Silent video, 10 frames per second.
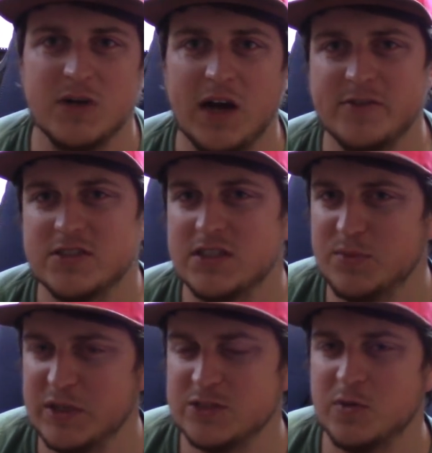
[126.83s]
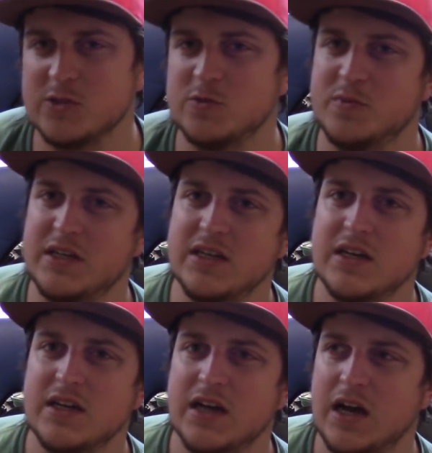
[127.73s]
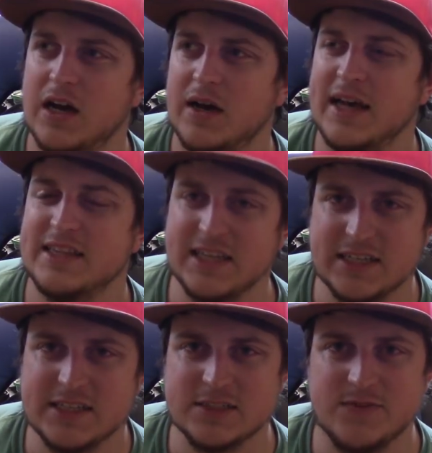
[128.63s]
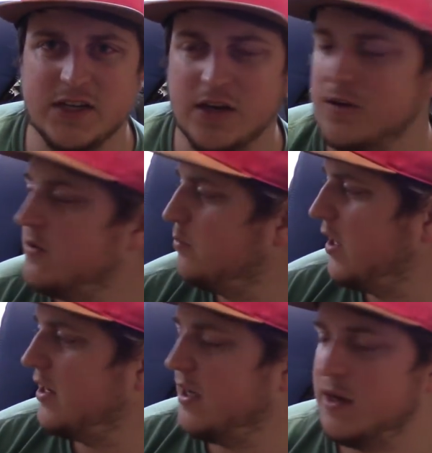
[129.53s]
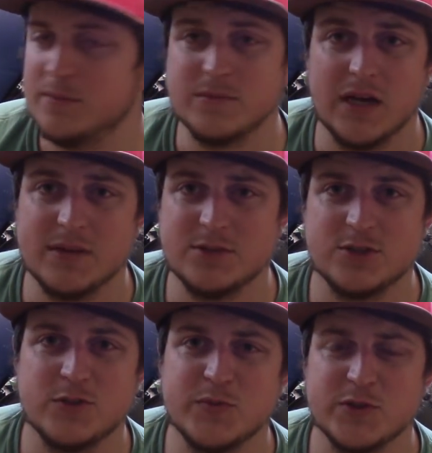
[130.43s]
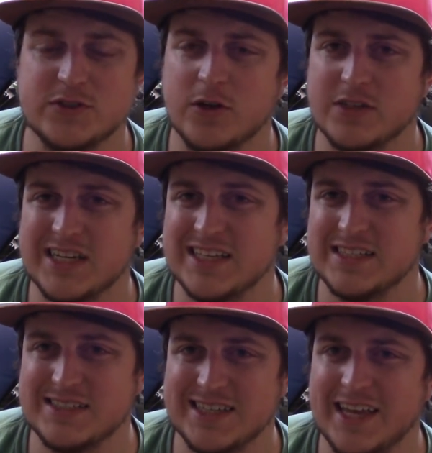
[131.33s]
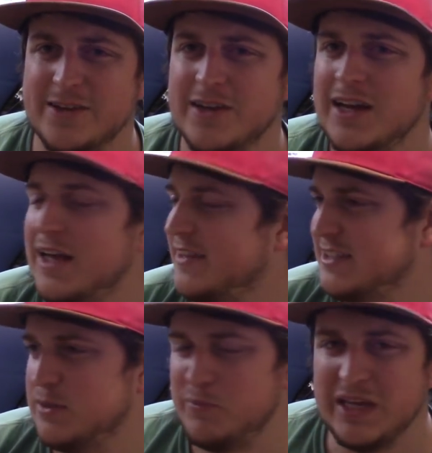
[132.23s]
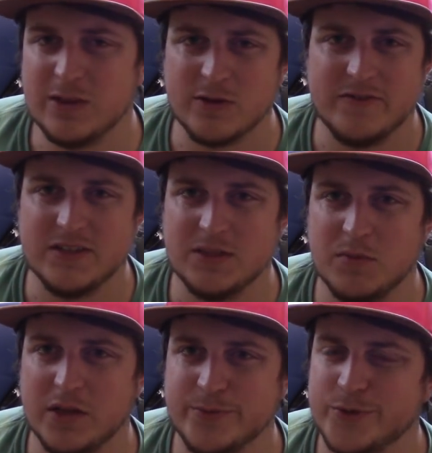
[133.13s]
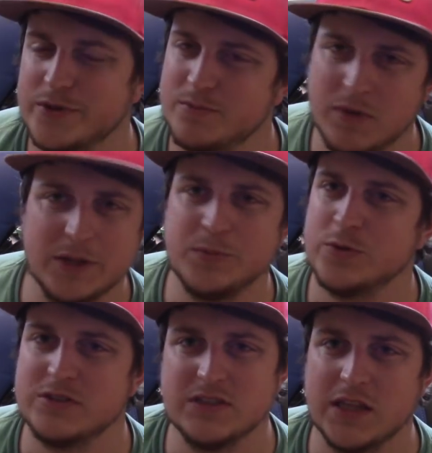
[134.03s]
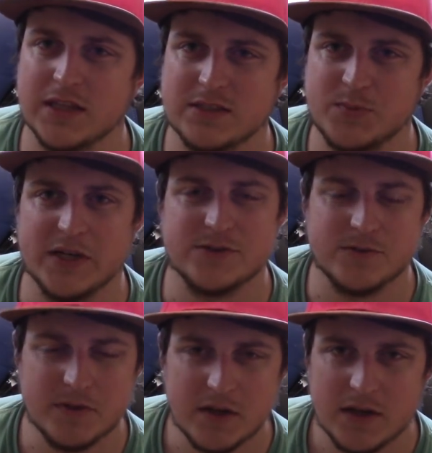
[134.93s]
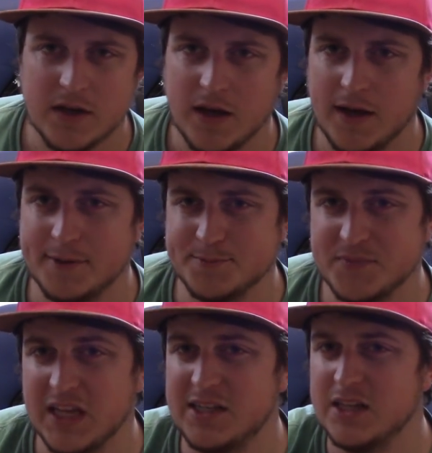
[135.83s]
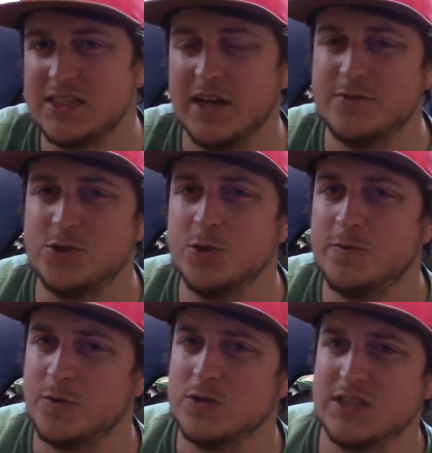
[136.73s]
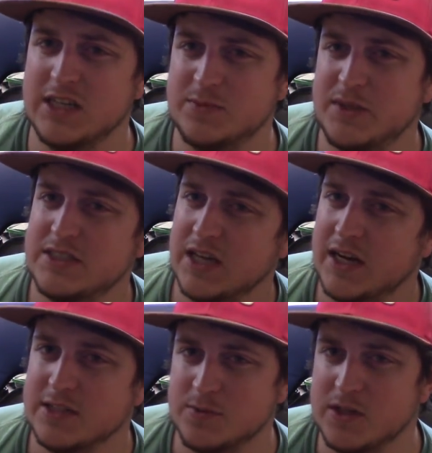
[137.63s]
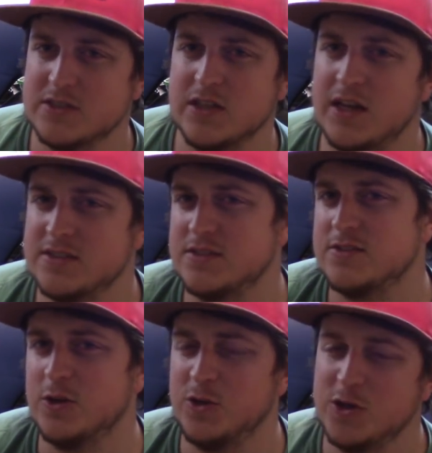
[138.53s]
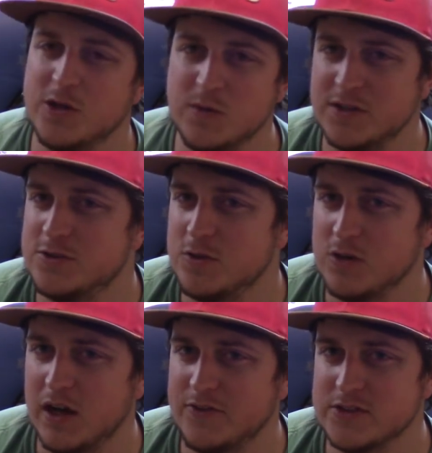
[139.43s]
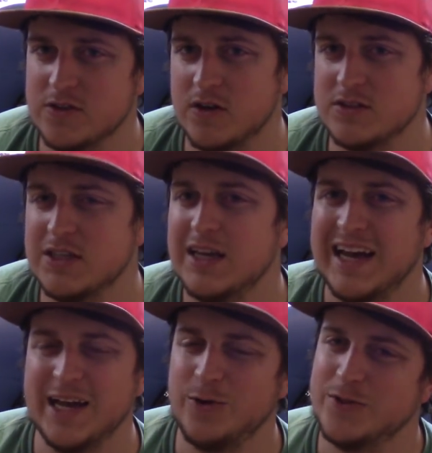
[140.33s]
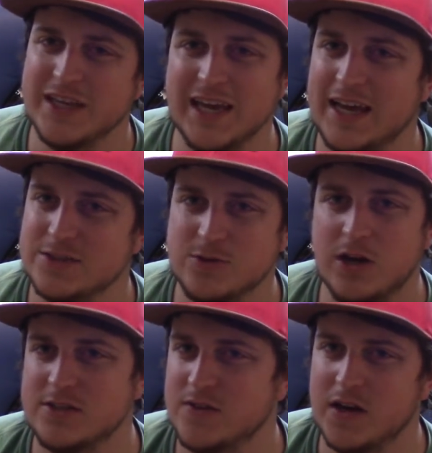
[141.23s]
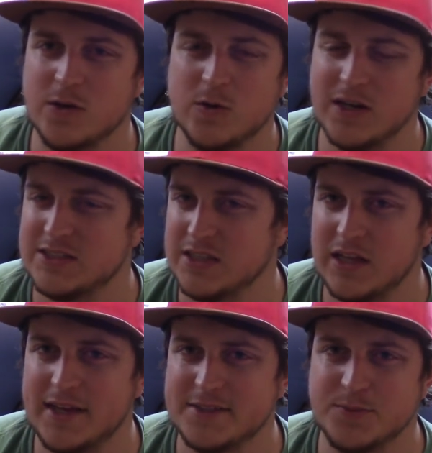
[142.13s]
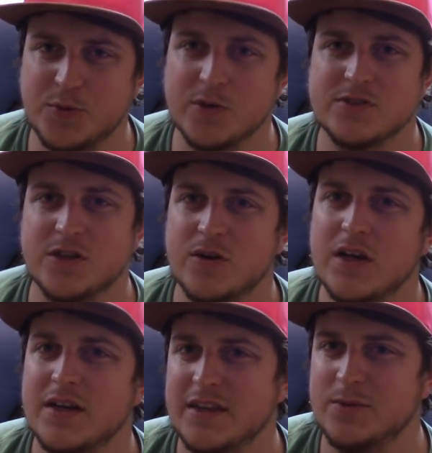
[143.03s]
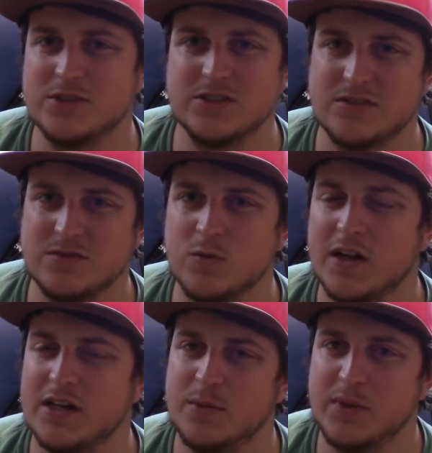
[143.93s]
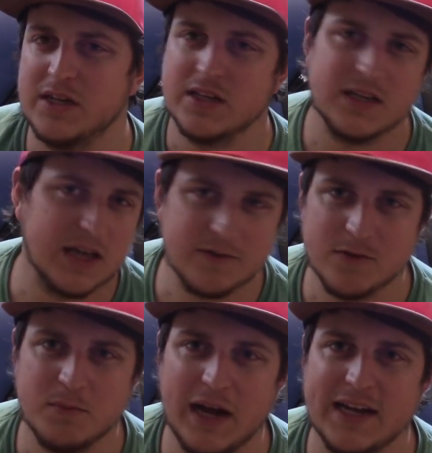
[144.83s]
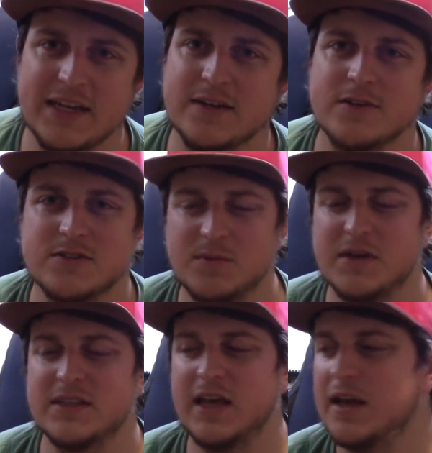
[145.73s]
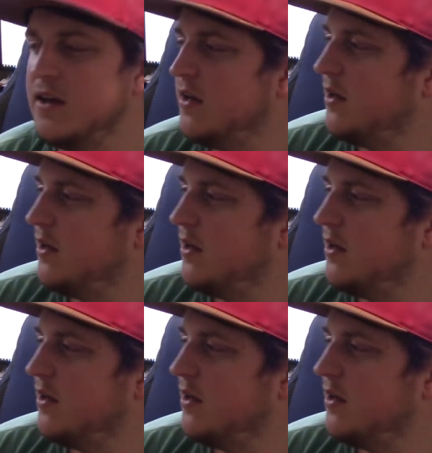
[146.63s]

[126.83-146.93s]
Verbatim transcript: Obviously the benchmarks will be uh, at the end of this video, but um, I'm just super stoked to get this together. I think it's a B three fifty motherboard. Motherboard's nothing special. Um, it does have two full-size P C I Express slots, so you could run two graphics cards. I don't think it has Crossfire or S L I support, so they would just run independently, like for mining or something like that.